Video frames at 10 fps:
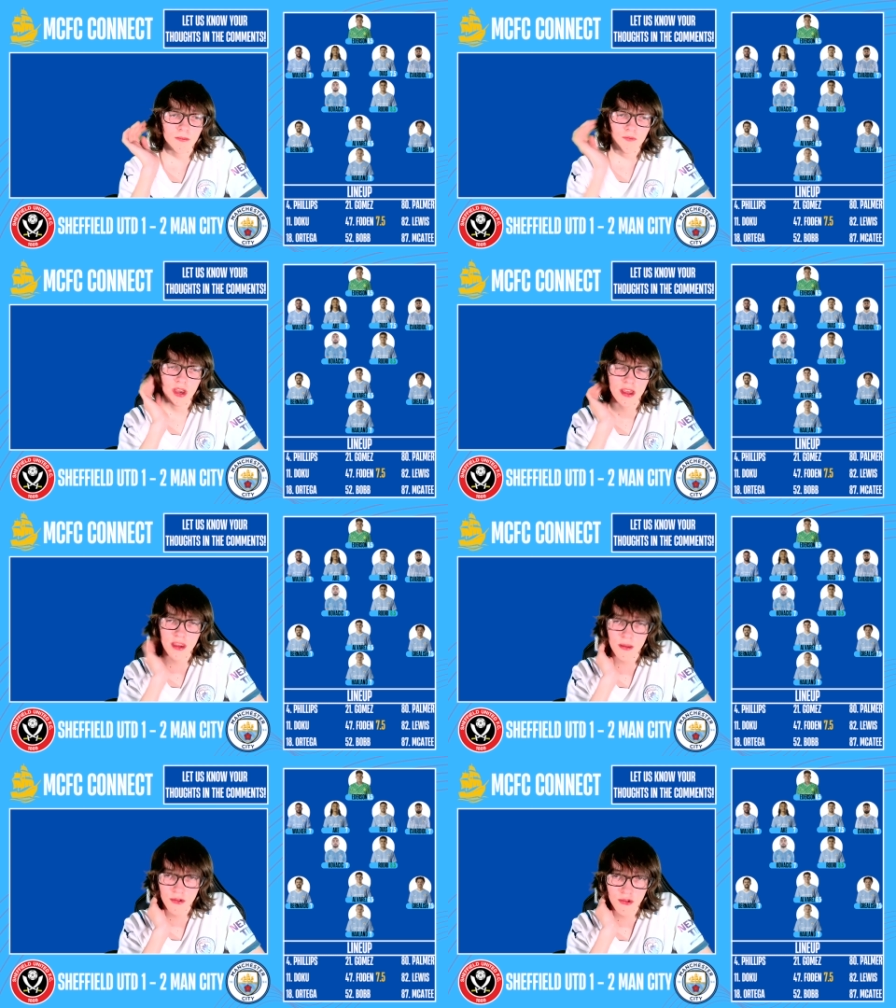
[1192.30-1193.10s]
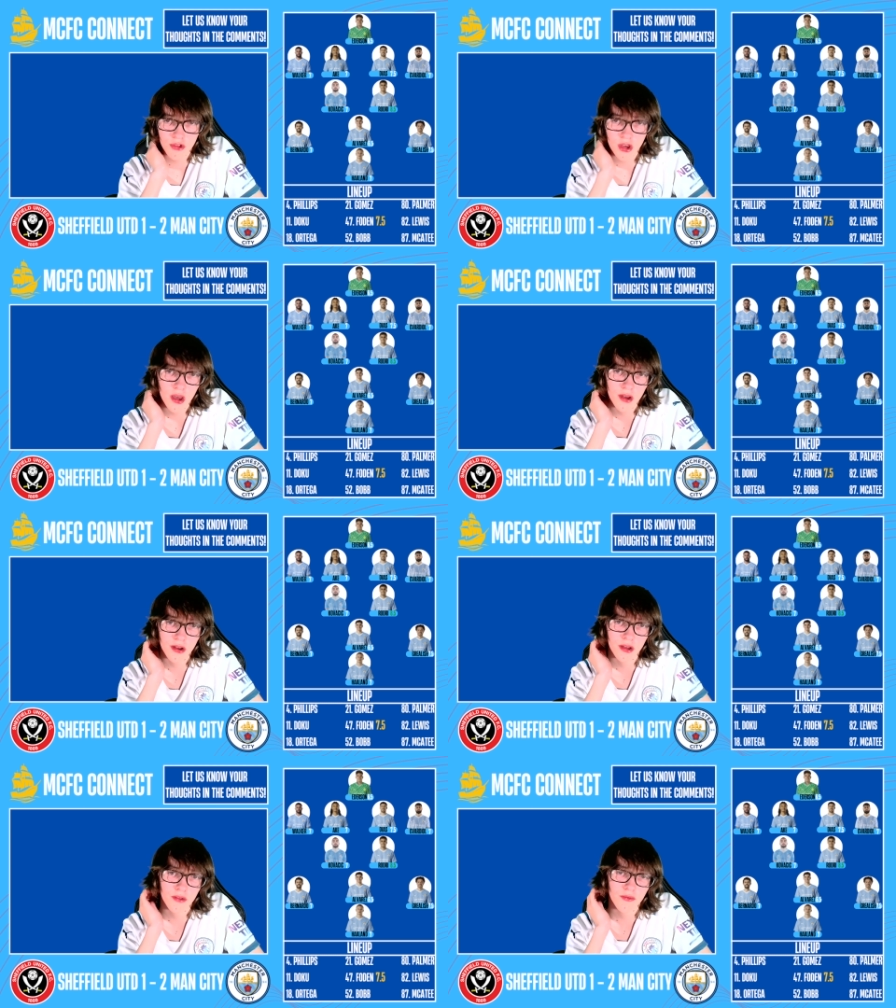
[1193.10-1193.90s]
thanks an absolute
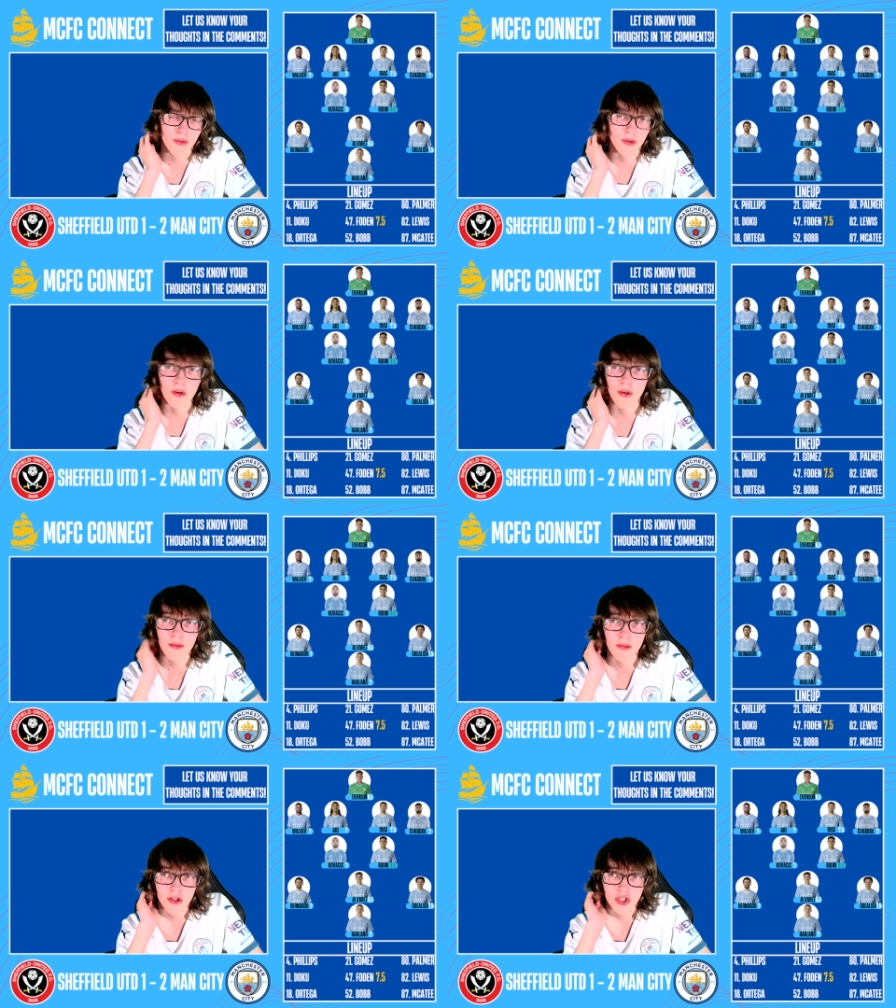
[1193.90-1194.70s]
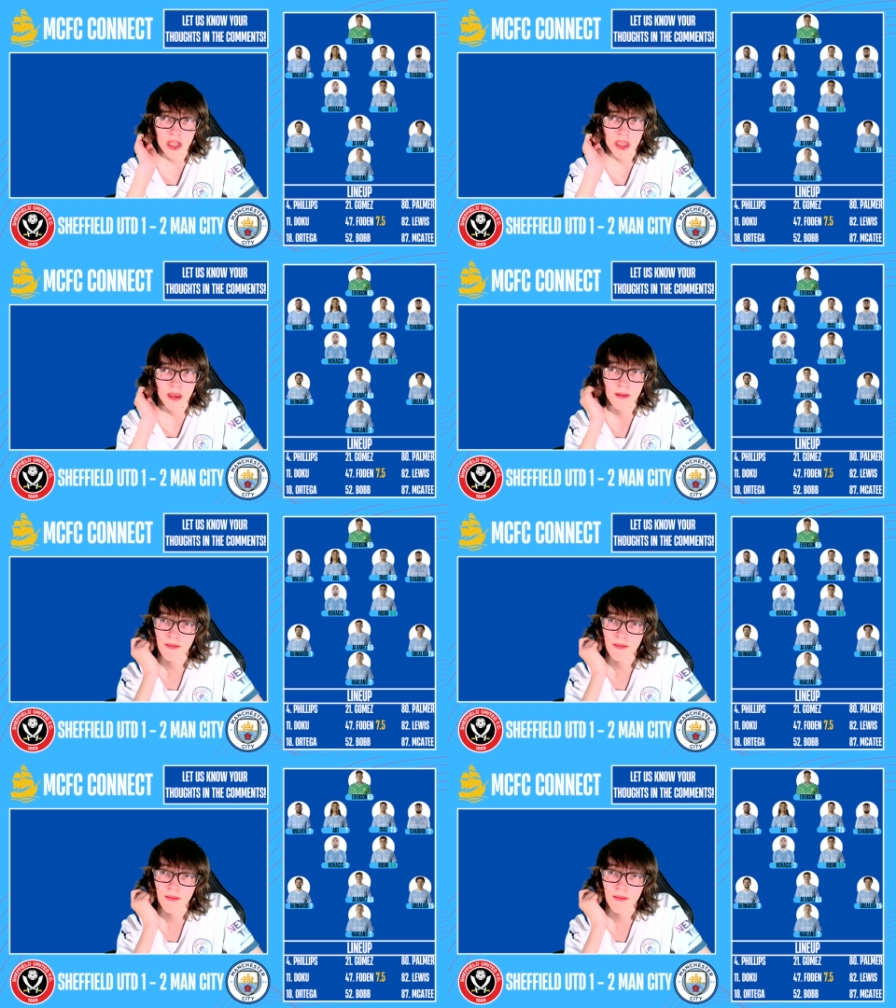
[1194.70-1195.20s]
ton for watching.